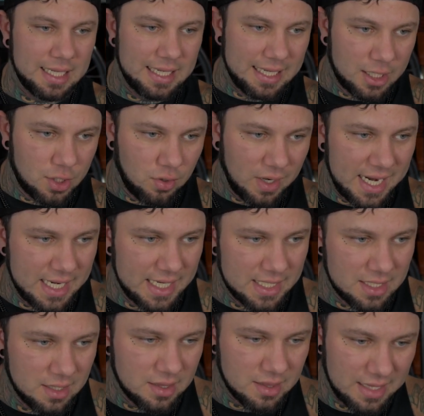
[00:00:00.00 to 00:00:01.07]

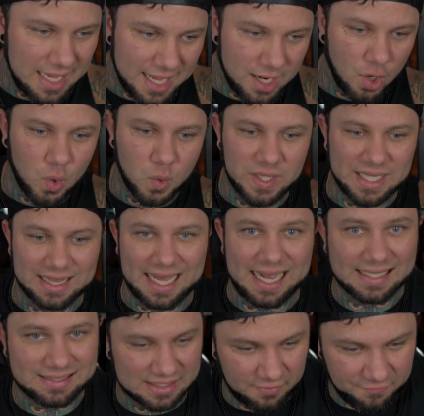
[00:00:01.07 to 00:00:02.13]
granted, that only
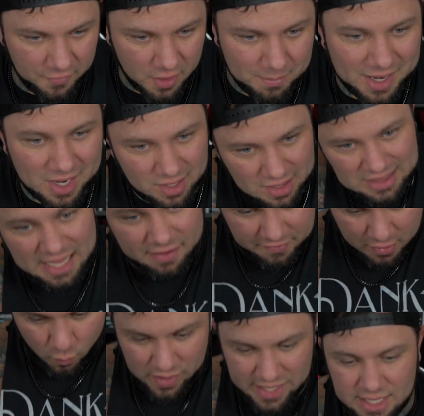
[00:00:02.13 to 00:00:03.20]
lasted for about
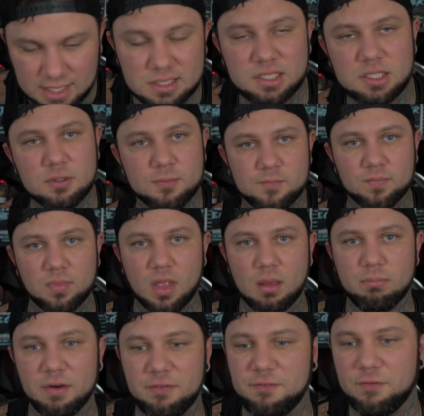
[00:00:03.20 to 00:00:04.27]
11 weeks
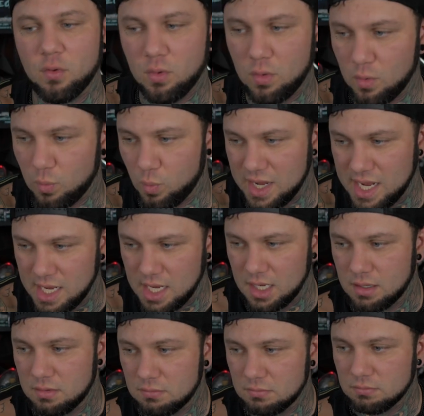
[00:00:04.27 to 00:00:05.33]
before we
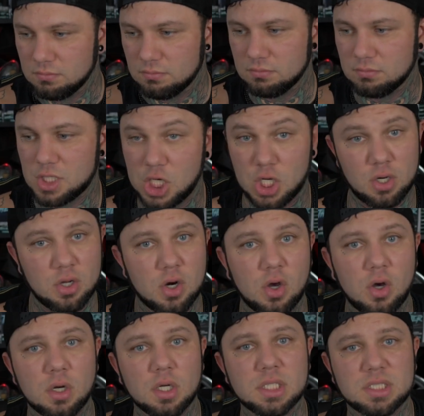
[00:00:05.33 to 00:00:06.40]
caught
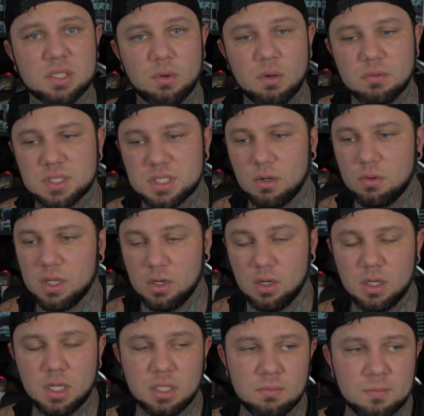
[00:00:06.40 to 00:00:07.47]
on to what was going
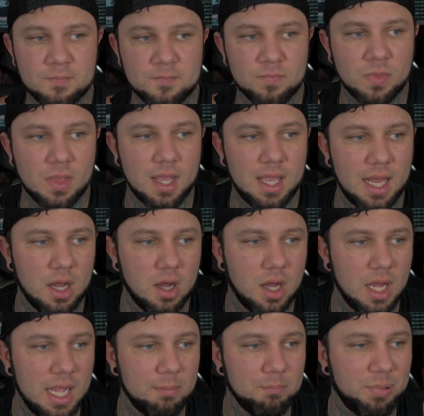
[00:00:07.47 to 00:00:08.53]
on.
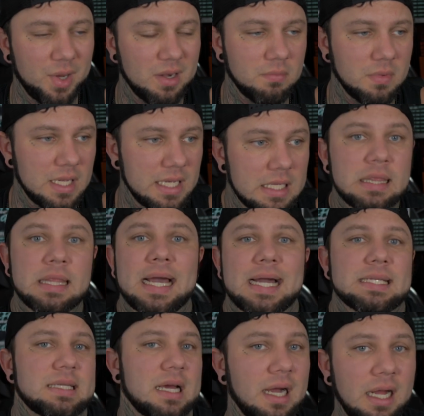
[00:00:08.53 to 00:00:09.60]
But in
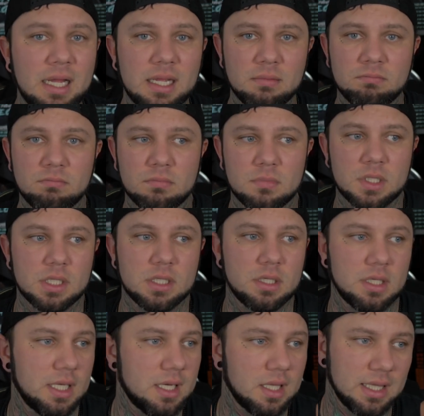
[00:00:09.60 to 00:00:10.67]
that time,
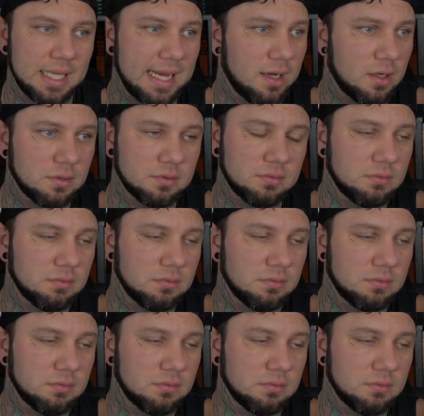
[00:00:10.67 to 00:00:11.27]
it allowed,